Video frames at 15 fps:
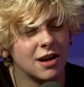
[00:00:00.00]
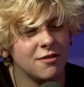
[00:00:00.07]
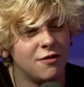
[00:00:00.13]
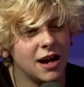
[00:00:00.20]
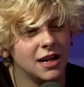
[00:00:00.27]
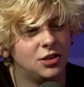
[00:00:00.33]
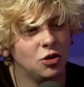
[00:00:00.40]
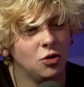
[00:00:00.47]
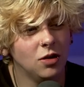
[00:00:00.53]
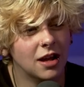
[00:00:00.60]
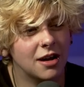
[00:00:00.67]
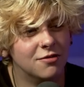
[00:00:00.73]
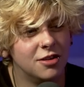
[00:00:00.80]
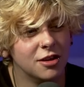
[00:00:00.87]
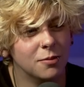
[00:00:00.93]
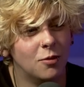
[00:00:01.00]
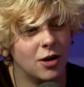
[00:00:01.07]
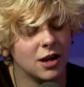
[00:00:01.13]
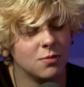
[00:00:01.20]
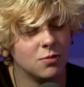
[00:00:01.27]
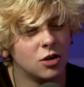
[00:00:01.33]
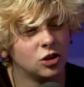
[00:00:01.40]
what if I do love them
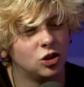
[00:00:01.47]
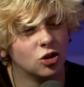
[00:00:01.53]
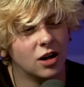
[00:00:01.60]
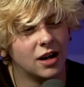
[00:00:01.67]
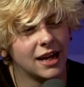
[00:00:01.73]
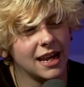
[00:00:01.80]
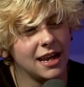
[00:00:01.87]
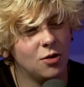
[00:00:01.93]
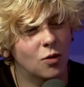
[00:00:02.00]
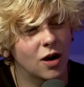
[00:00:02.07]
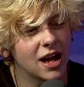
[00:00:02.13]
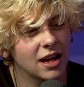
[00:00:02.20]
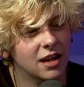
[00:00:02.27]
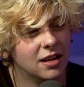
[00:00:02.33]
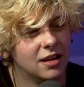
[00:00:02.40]
when I'm not drunk anyway?